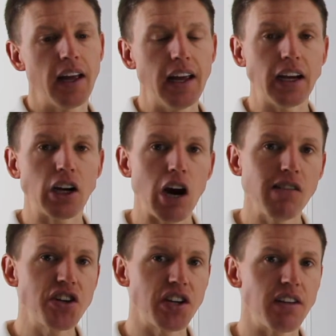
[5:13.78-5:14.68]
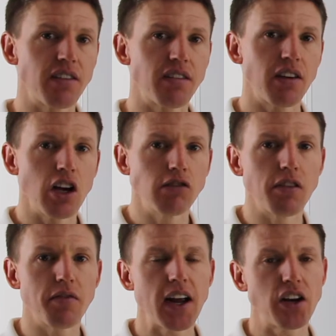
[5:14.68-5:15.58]
It encourages
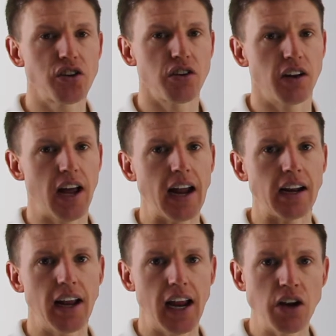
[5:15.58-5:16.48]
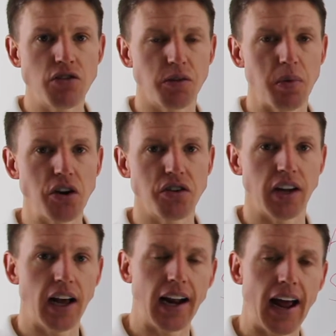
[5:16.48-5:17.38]
reflection and
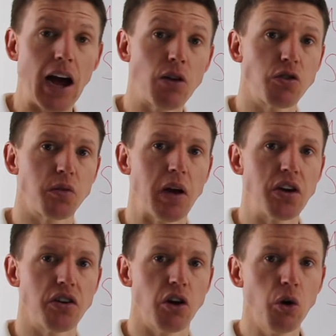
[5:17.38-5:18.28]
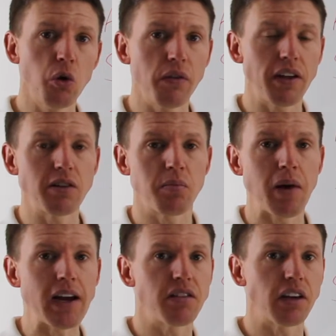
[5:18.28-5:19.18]
introspection and outrospection, and all of these
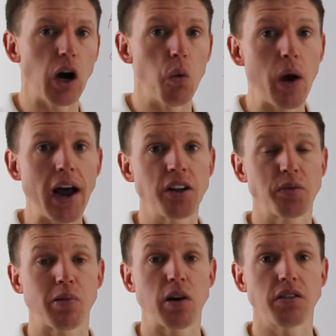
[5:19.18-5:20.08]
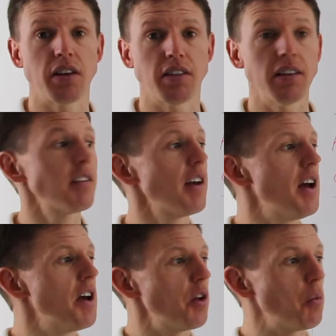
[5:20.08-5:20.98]
amazing awareness processes
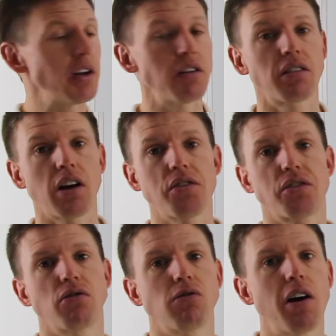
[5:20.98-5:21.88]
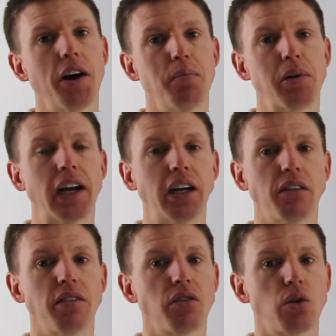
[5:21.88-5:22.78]
that we discussed right at the beginning
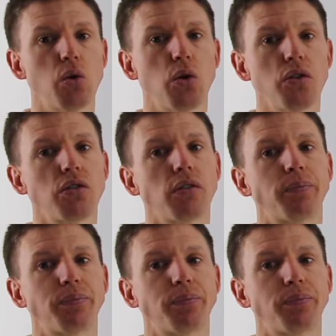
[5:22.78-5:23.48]
of this course.